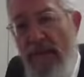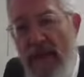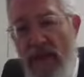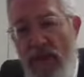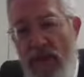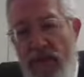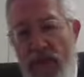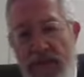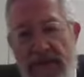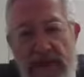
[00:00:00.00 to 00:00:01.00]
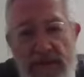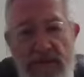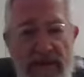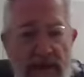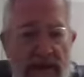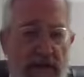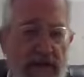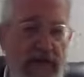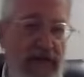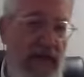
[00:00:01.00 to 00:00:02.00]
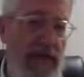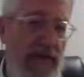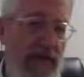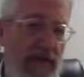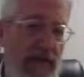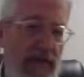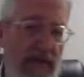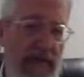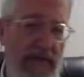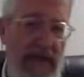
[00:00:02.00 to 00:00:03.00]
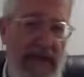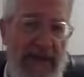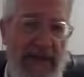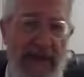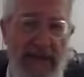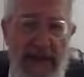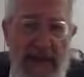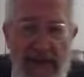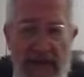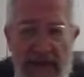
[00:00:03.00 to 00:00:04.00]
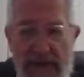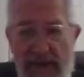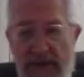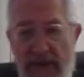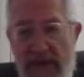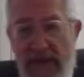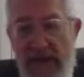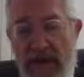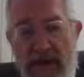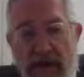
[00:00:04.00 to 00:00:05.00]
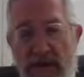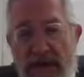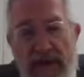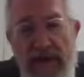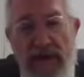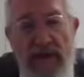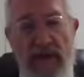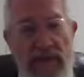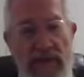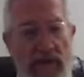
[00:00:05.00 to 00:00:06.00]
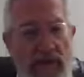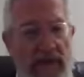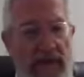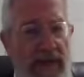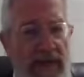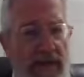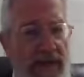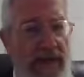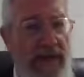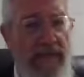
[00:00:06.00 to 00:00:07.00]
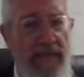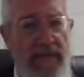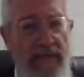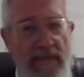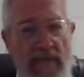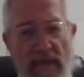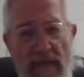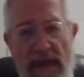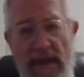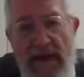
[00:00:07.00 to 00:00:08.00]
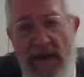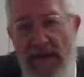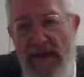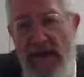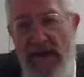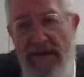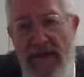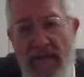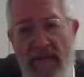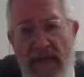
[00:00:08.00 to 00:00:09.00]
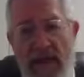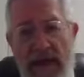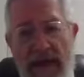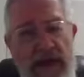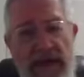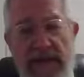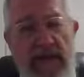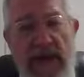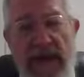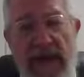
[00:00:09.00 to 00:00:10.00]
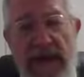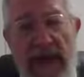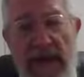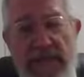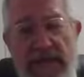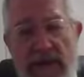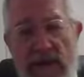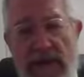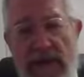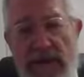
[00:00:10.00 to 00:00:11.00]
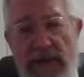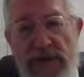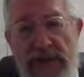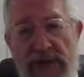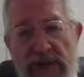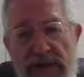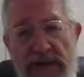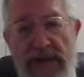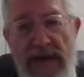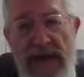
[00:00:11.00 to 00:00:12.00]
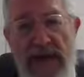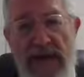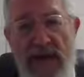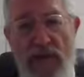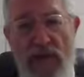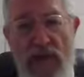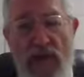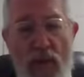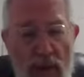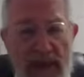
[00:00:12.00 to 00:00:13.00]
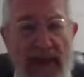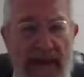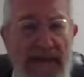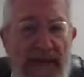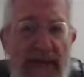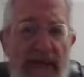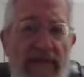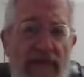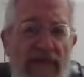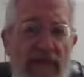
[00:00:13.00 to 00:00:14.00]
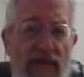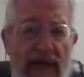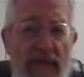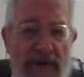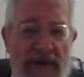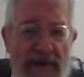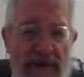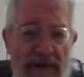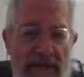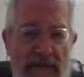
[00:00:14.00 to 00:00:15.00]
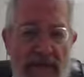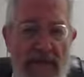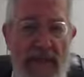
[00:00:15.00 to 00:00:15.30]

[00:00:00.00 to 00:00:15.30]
men and women will be separate, and then Mashiach ben David will come and kill Amilus. But, the, according to the Ari and Kabbalah, it is not an absolute that Mashiach has to die in that war. We can save him through our tefillas.